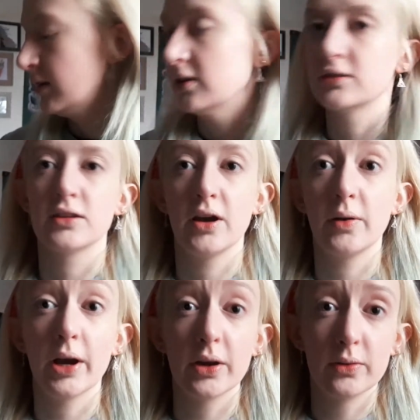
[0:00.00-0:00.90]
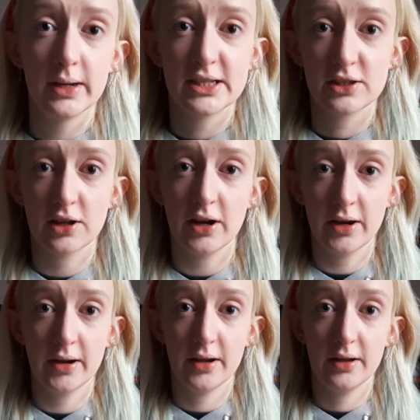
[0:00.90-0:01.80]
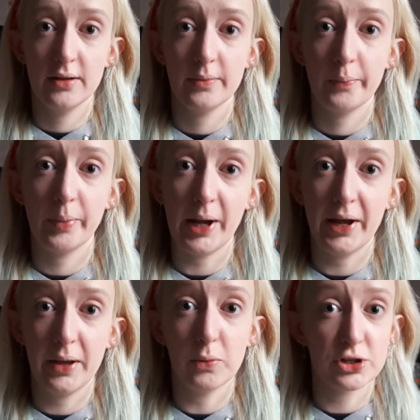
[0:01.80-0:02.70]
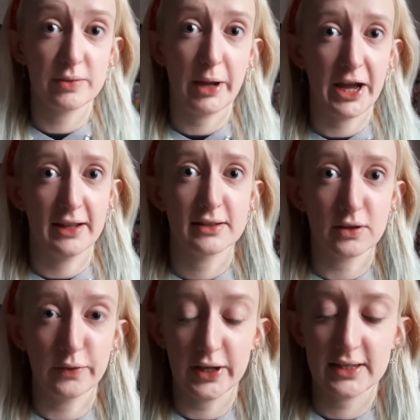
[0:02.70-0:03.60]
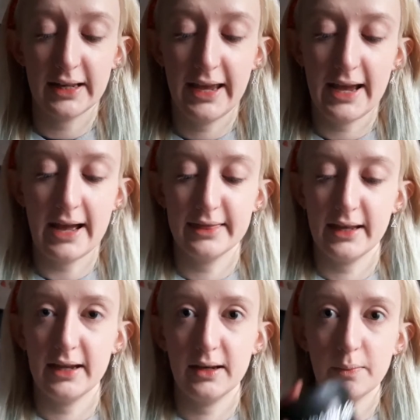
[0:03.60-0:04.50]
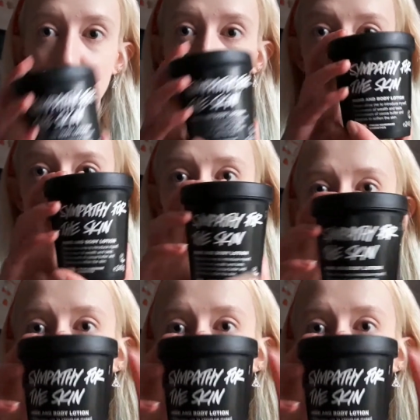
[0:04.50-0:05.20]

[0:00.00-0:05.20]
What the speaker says: So I always start by washing my hands, obviously, and then putting